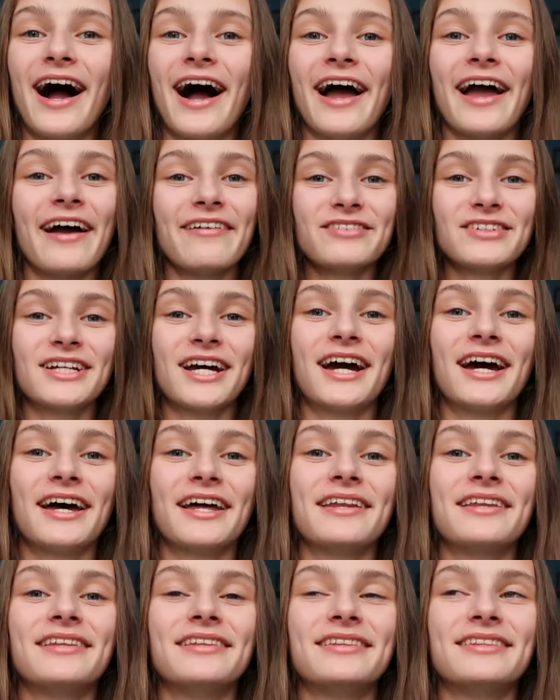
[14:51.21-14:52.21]
I haven't
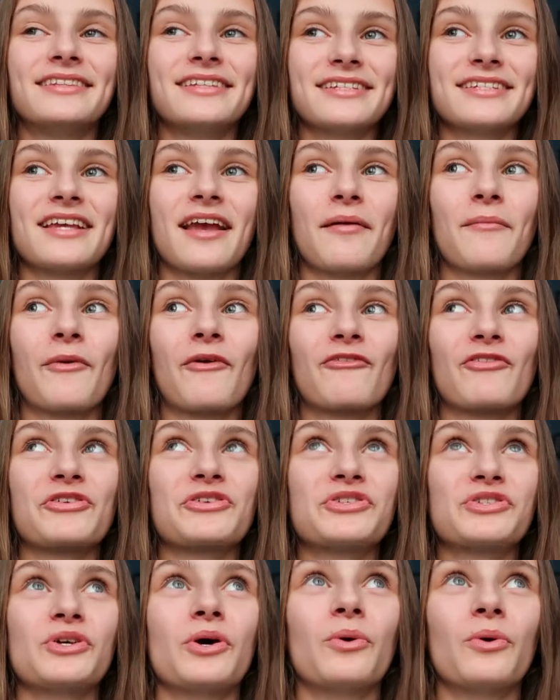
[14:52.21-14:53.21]
had this camera for
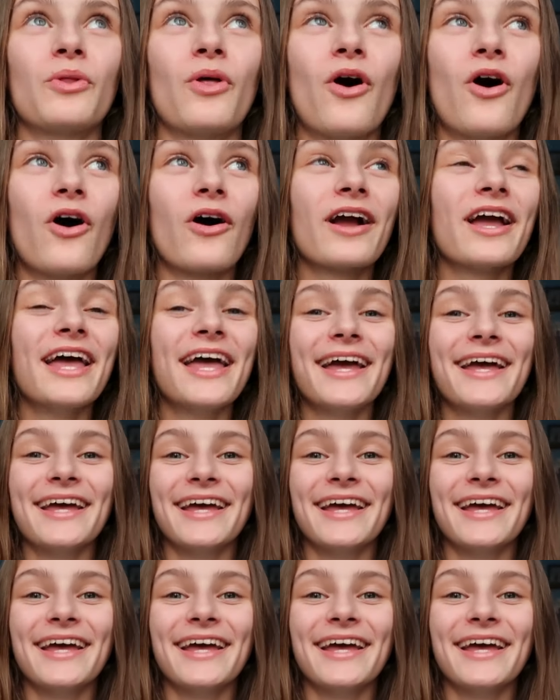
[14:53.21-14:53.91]
so long